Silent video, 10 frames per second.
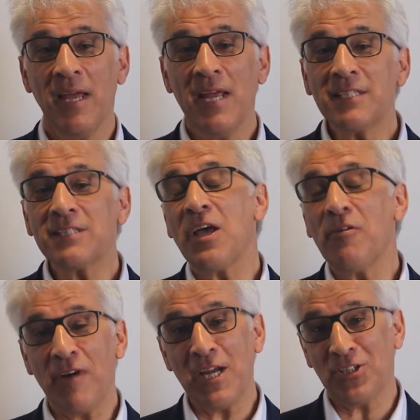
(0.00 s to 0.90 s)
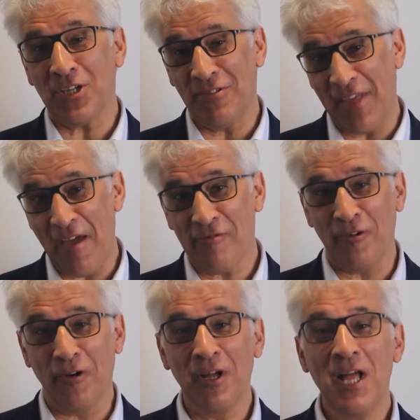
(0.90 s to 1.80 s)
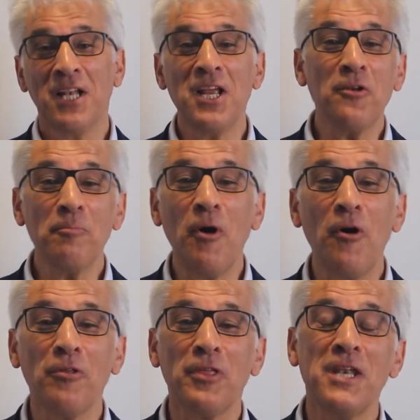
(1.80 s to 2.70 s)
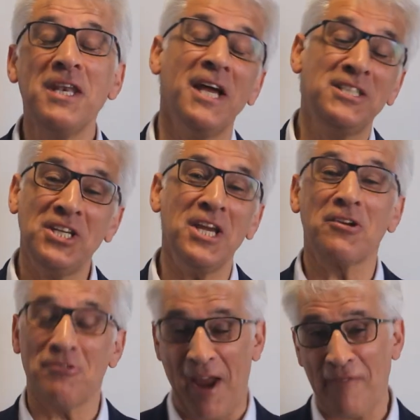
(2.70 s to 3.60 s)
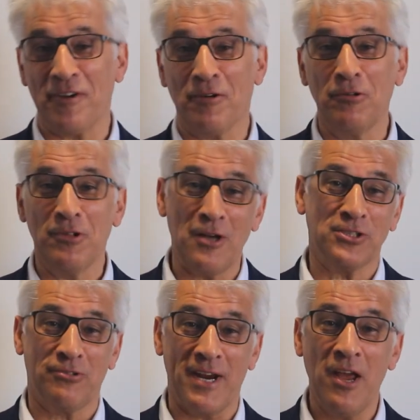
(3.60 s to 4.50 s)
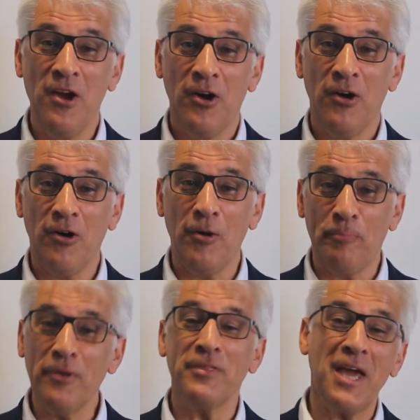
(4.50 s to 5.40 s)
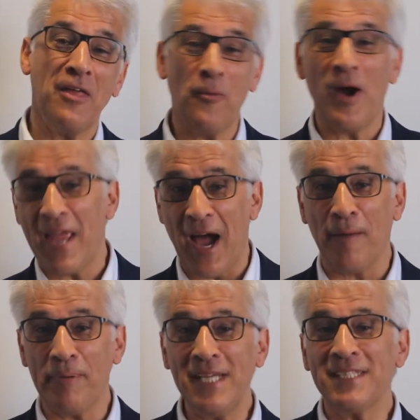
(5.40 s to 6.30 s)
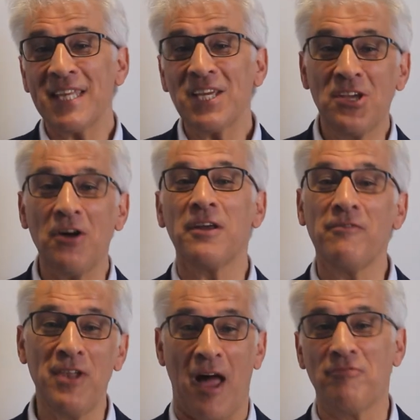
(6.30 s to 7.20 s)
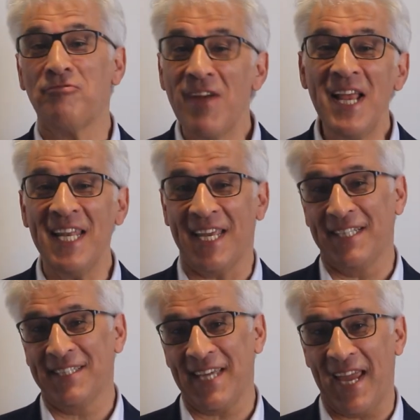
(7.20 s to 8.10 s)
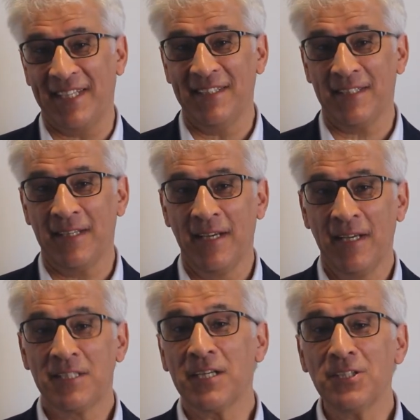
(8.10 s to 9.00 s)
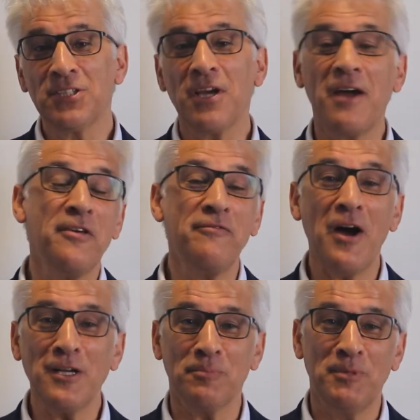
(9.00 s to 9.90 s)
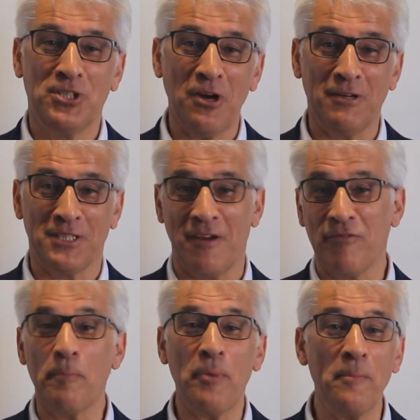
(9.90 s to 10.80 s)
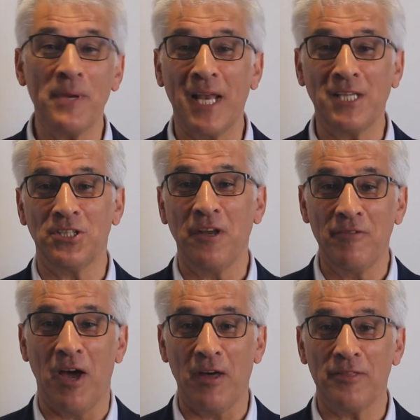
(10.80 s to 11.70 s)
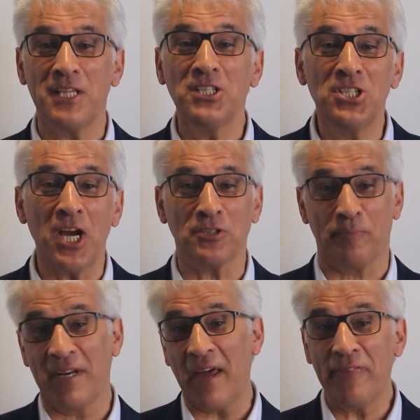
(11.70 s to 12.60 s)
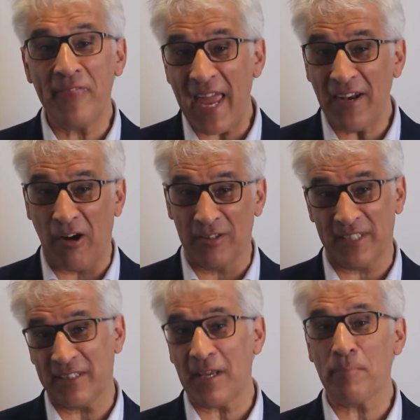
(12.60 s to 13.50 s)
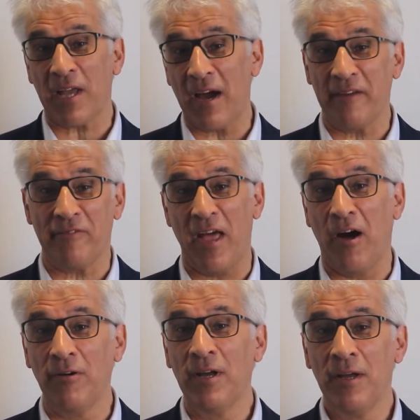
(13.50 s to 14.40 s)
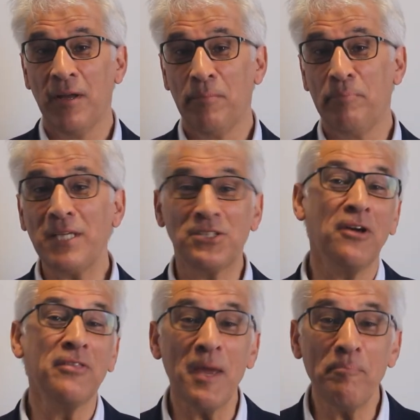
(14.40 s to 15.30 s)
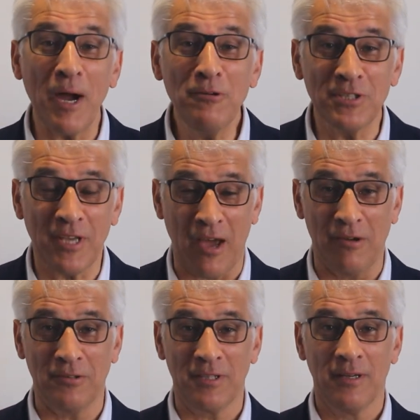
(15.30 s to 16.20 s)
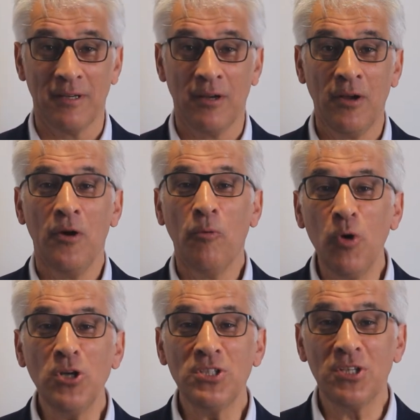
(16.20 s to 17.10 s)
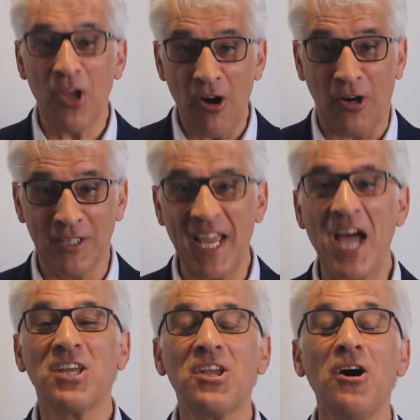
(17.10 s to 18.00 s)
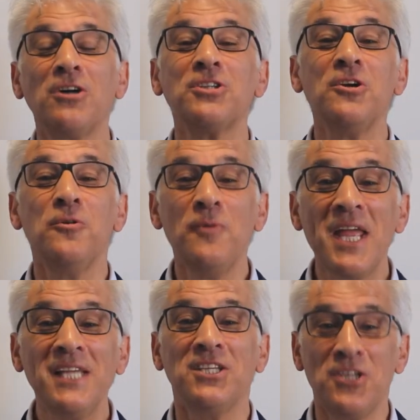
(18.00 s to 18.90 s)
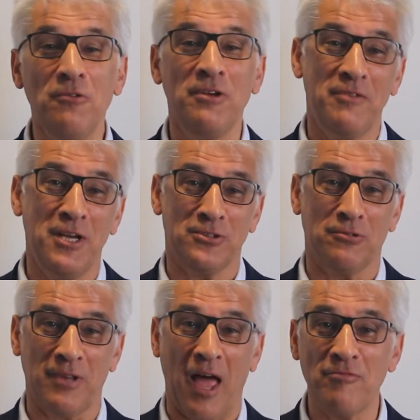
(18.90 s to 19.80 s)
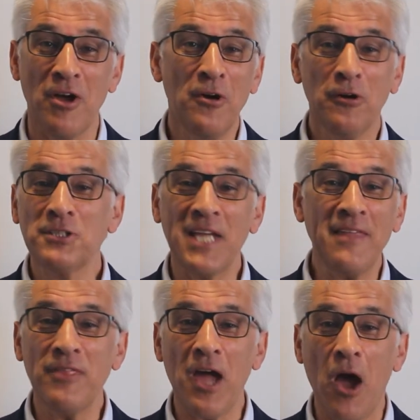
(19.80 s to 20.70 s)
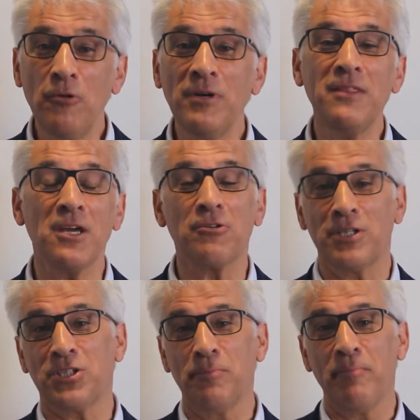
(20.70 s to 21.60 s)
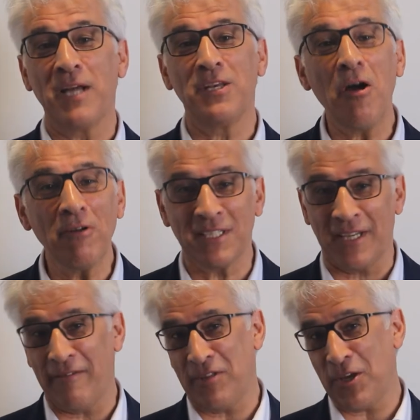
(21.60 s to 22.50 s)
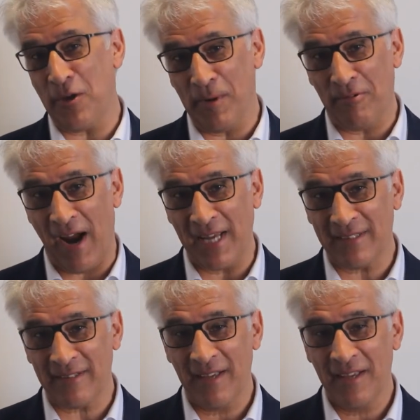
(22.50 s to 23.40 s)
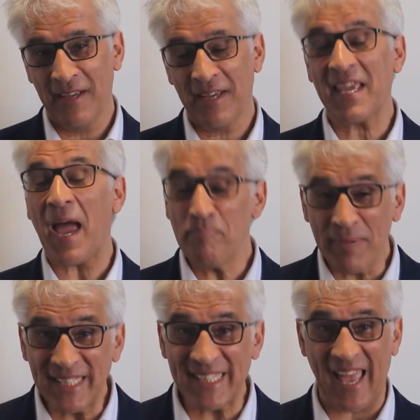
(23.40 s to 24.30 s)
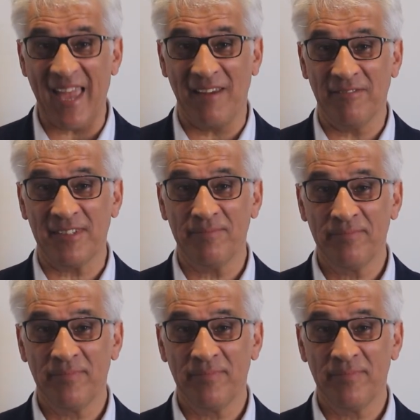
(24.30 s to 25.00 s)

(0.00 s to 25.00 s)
Is salvation, therefore, little more than a geographical lottery? Or put the other way up, is the God of love really content to consign the vast majority of the population of Earth to judgment and then on to some kind of hell based on their postcode? Would God, a God who is universal love, ordain that only the Christian minority of the human race can be saved?